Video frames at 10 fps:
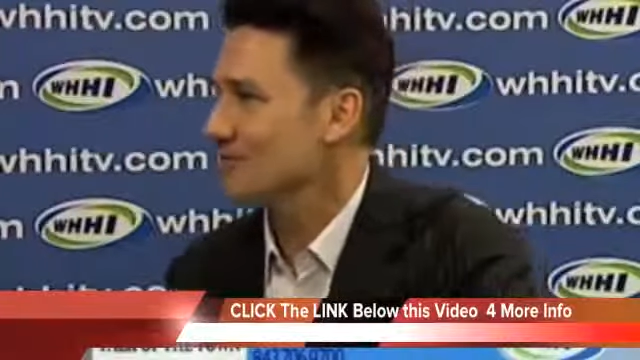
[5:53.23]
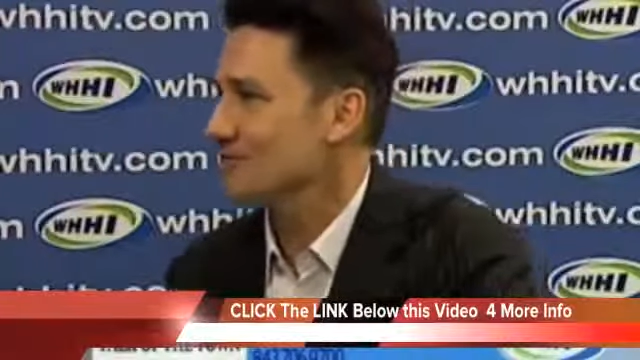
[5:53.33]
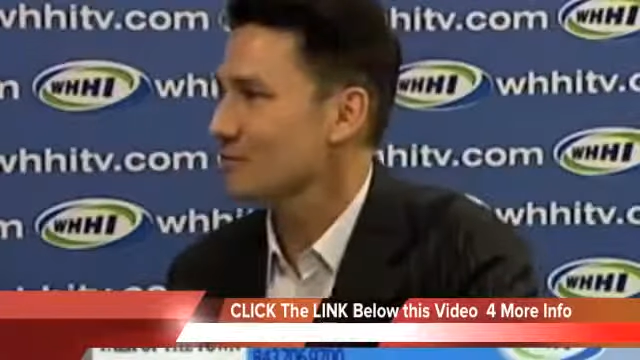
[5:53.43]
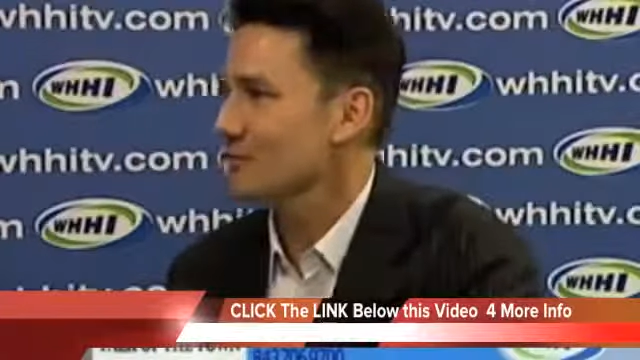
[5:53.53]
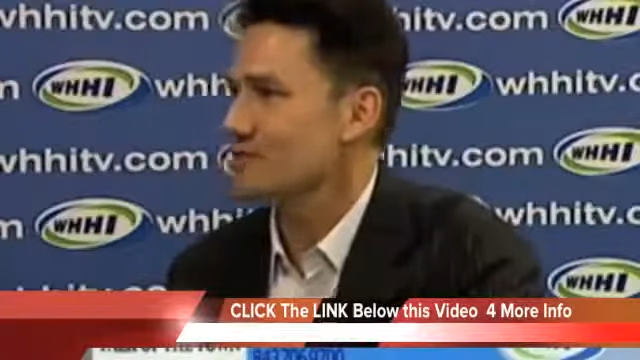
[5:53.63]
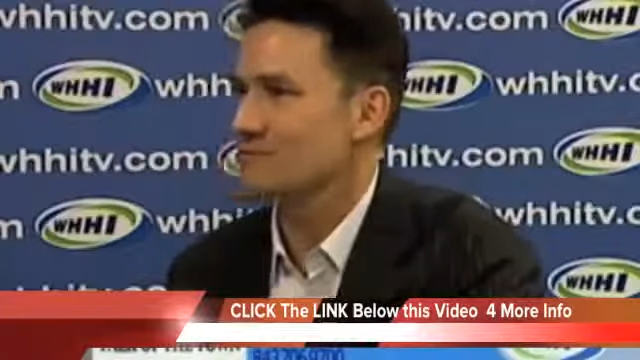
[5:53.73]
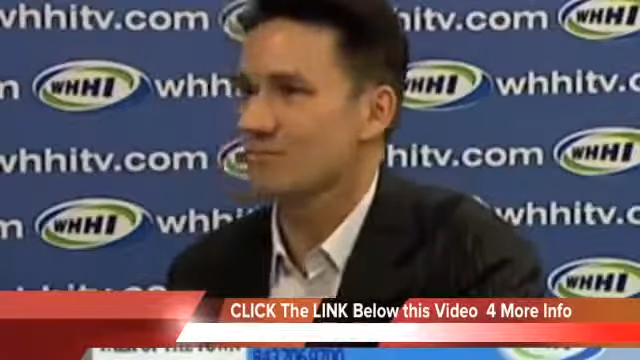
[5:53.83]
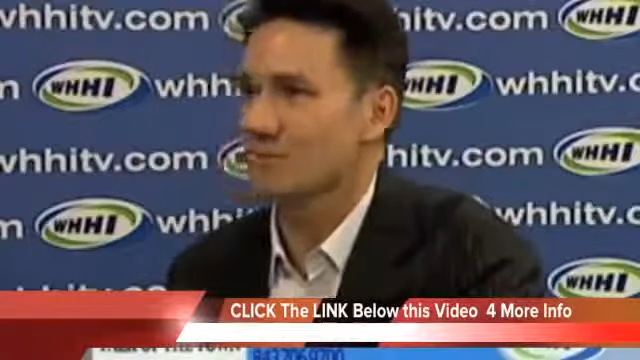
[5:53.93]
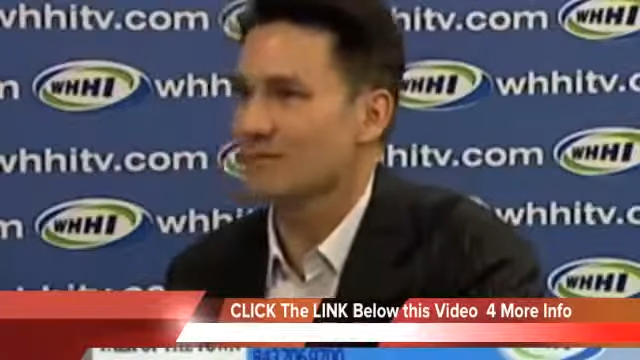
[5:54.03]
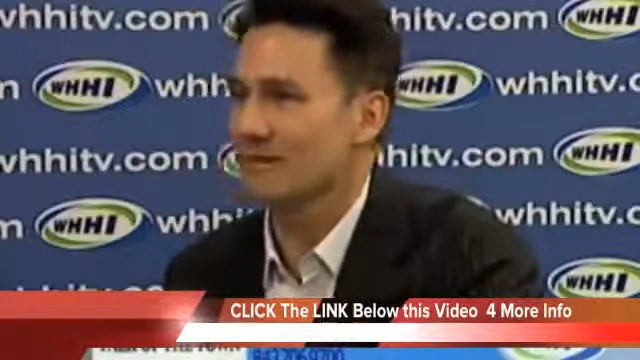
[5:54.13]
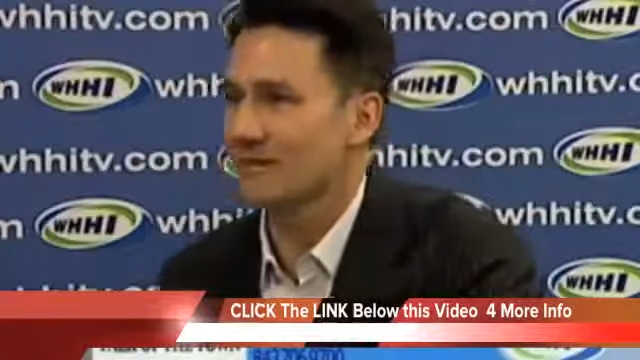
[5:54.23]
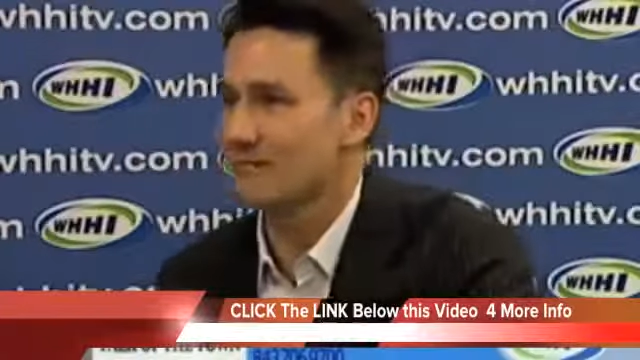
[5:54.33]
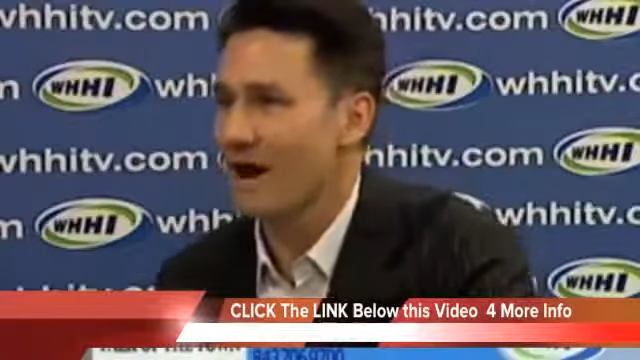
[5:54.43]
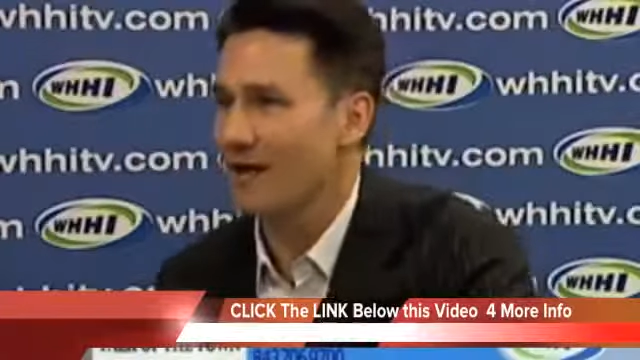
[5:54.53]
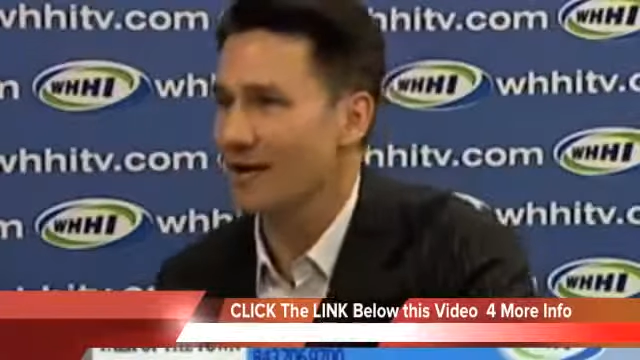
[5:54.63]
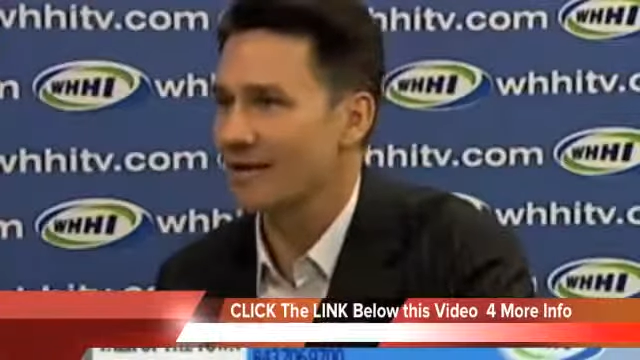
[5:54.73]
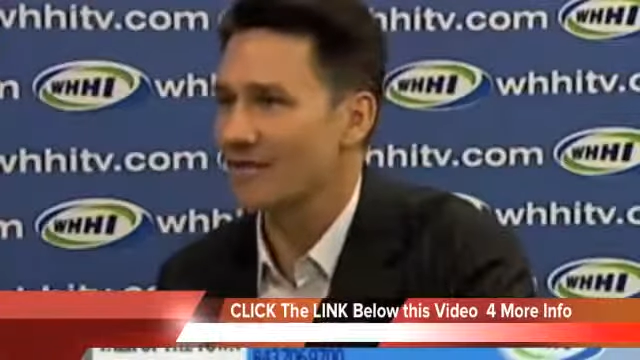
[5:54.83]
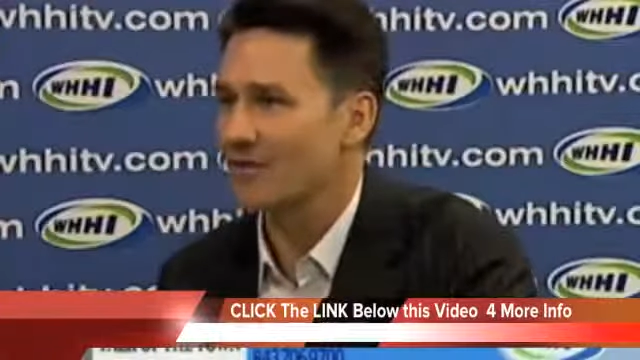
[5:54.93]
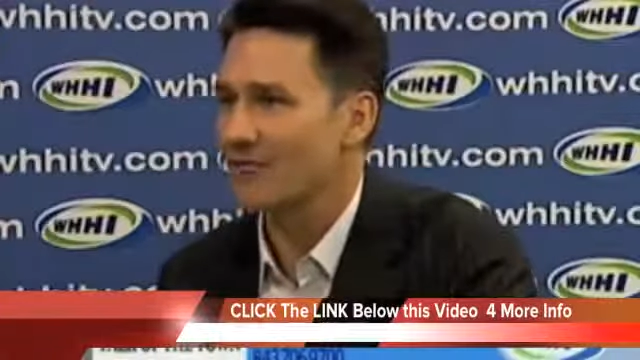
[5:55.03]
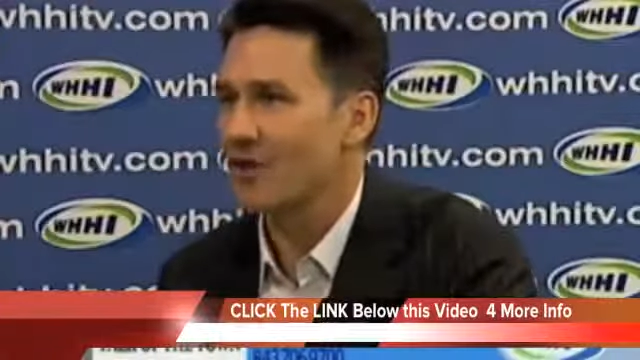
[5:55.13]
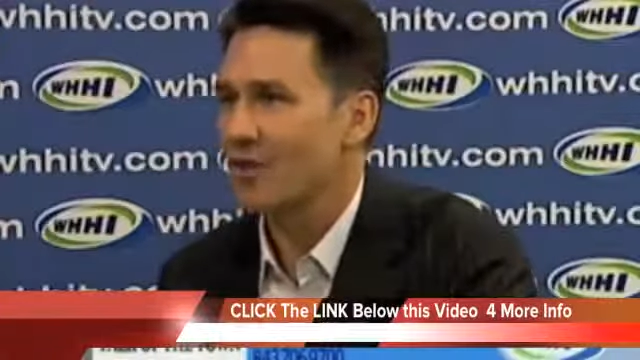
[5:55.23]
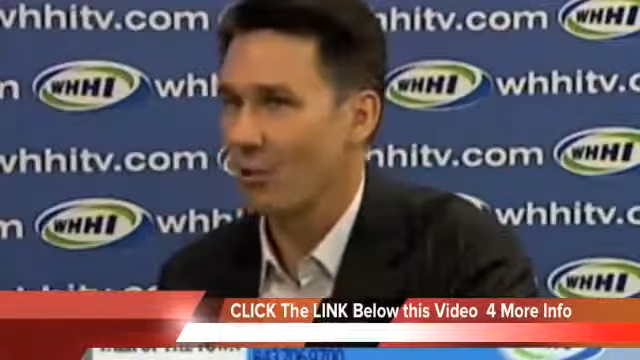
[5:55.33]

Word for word: And of course, we being Americans,